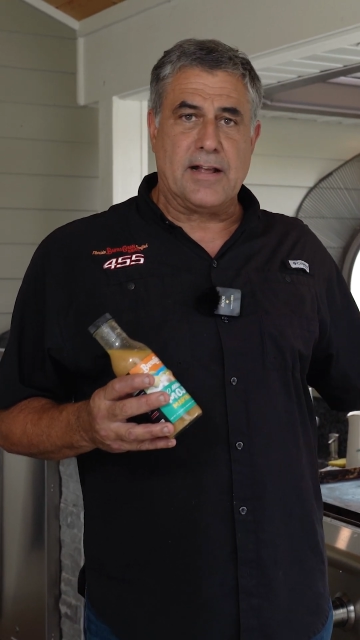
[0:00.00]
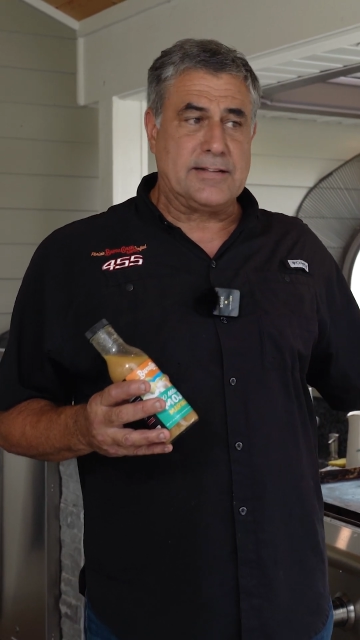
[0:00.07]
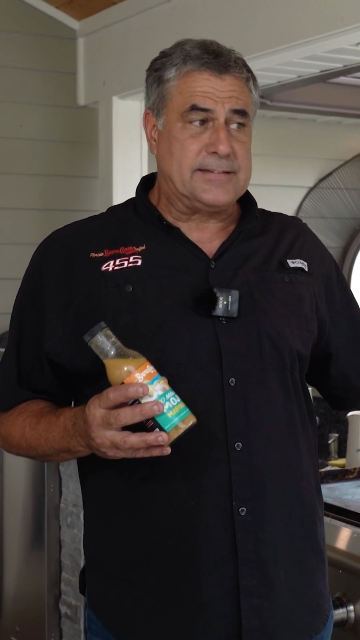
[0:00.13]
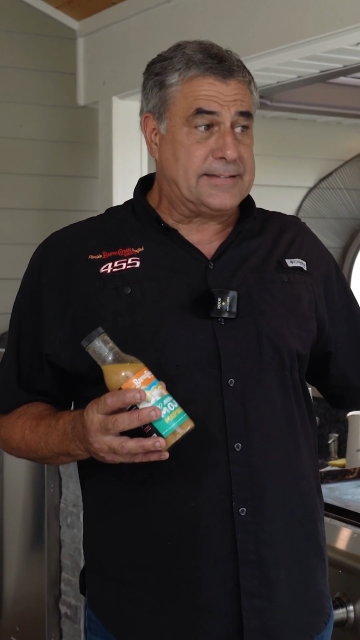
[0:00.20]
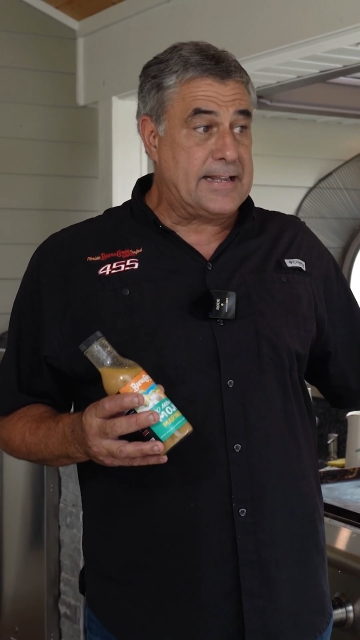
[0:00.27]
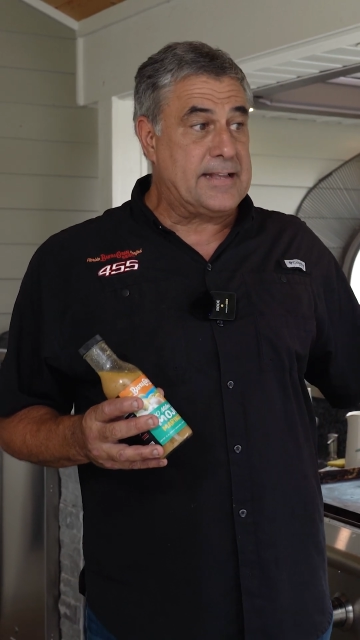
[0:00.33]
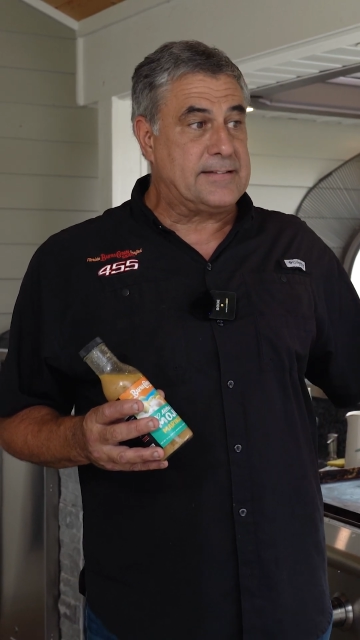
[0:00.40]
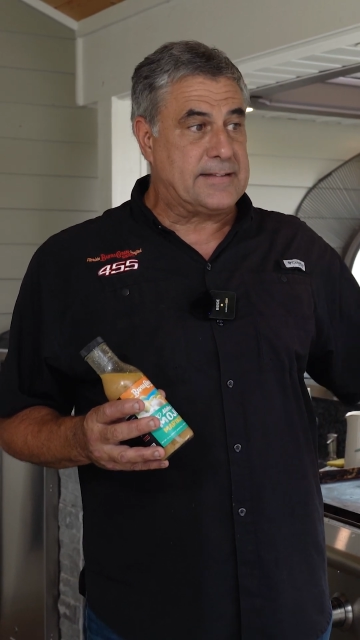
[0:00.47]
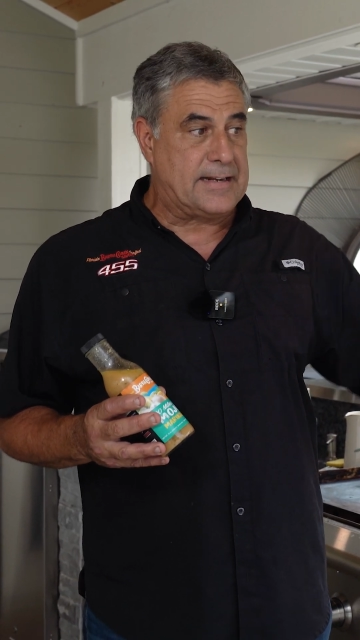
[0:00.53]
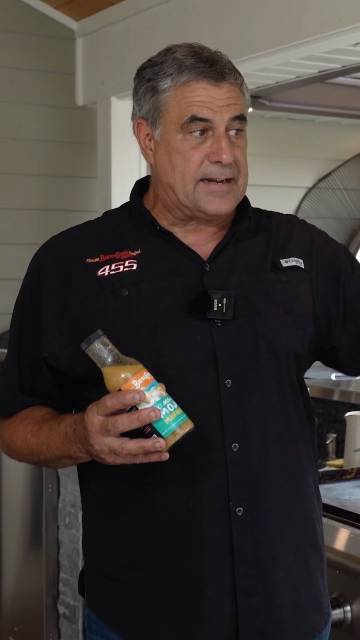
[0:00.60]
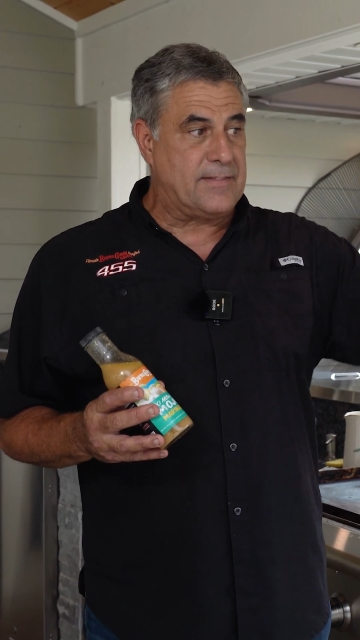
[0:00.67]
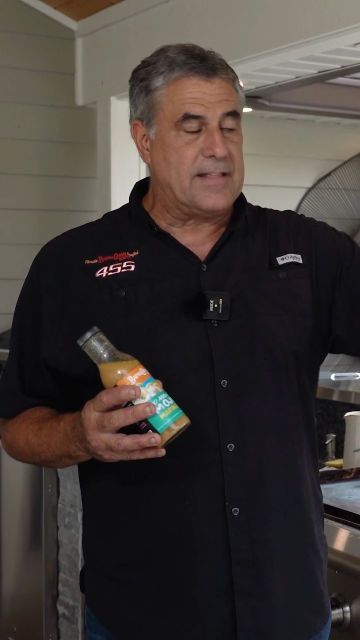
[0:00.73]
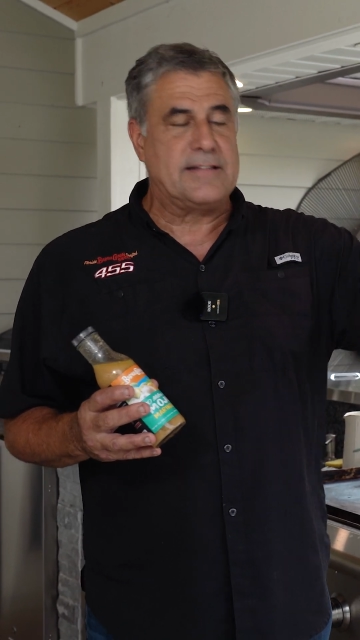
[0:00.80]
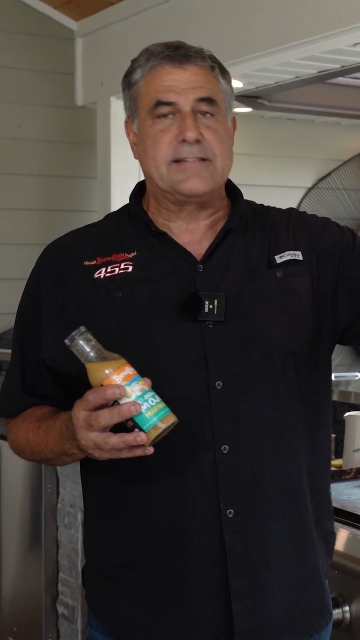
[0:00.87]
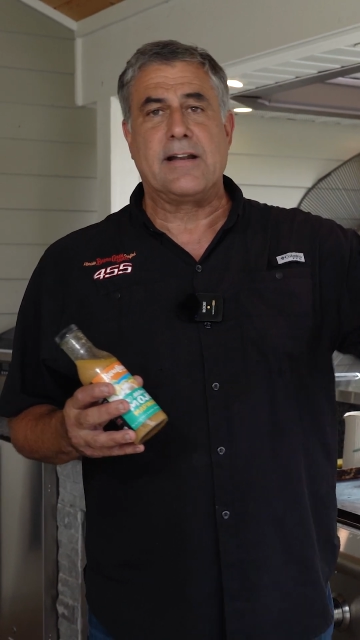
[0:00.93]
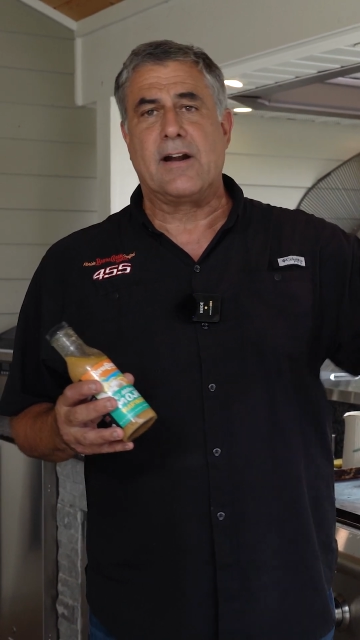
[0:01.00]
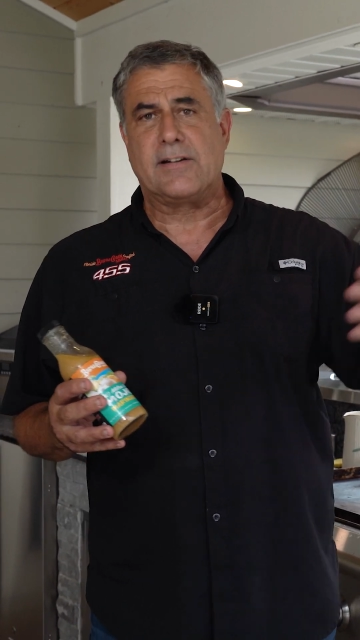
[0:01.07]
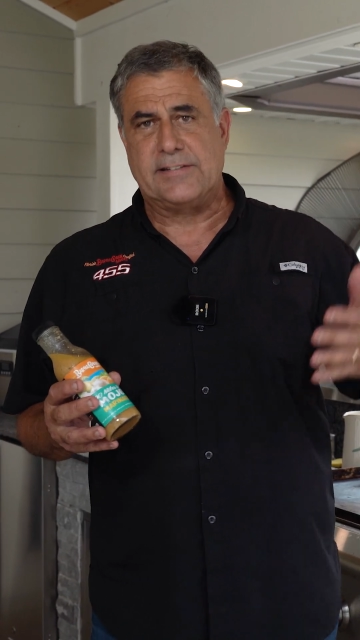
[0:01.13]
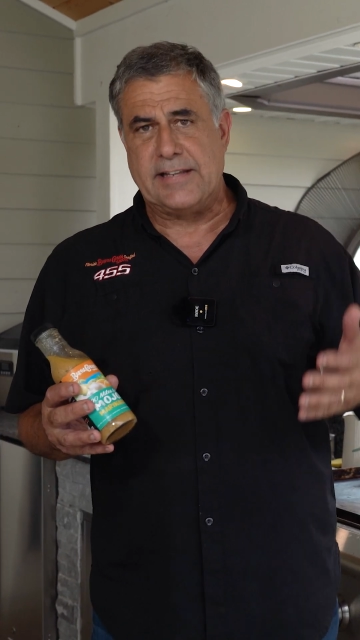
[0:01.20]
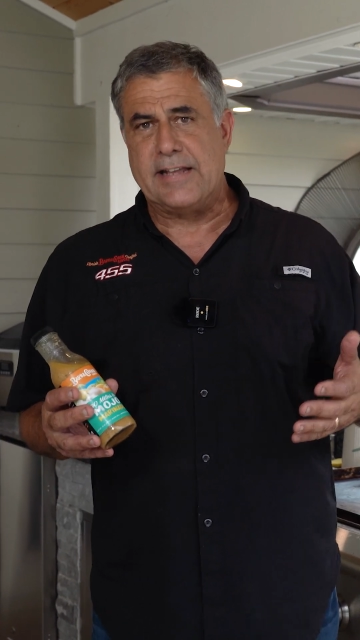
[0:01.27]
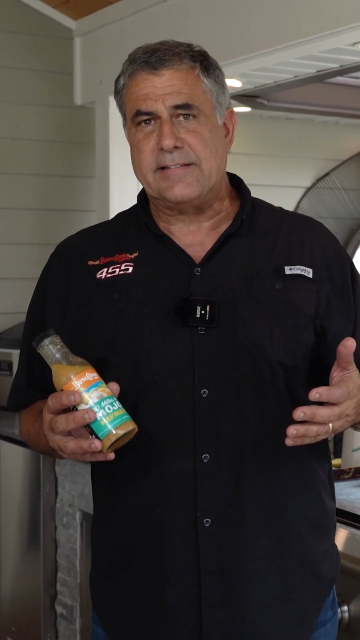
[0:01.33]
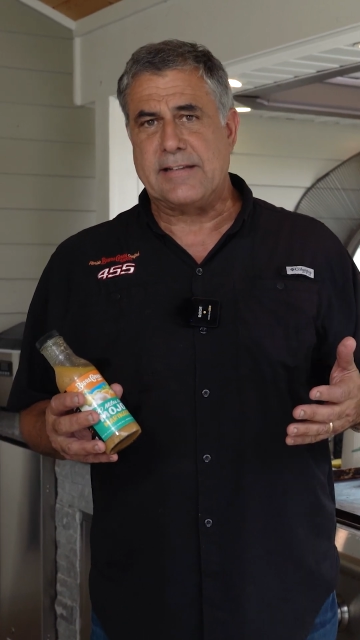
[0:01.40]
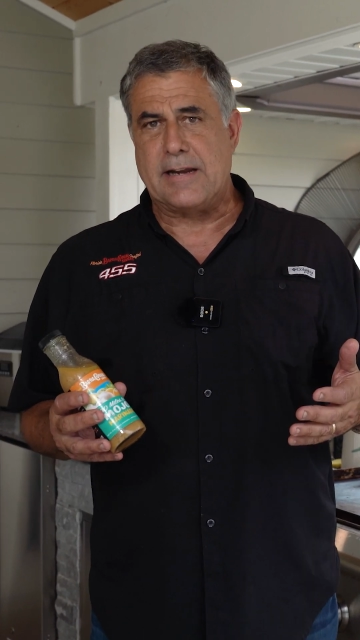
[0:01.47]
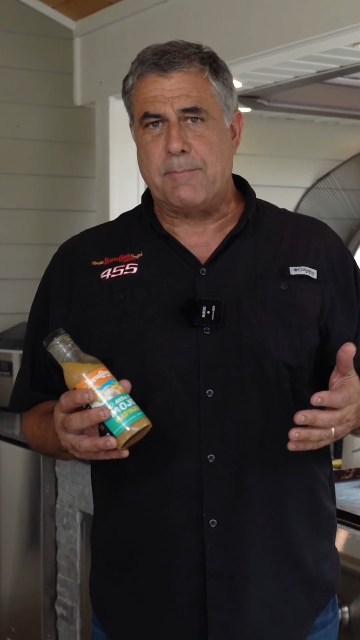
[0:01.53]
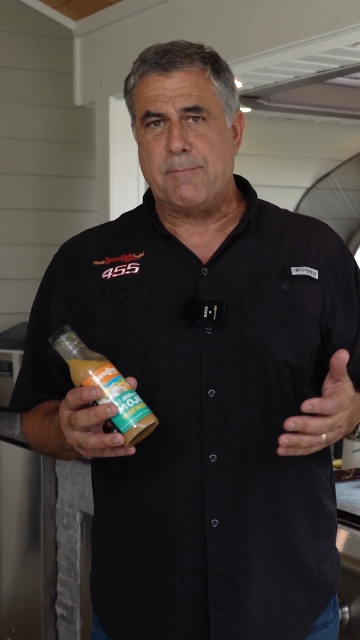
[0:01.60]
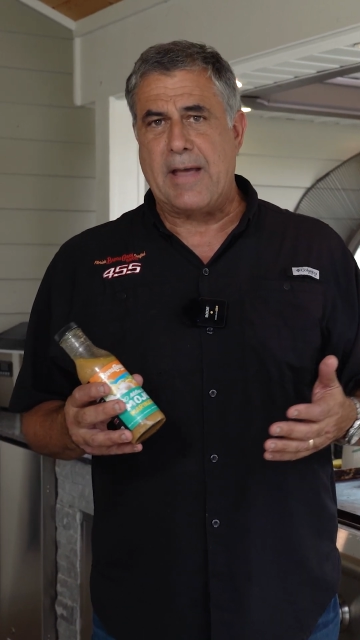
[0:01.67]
seasoning that's in our seasoning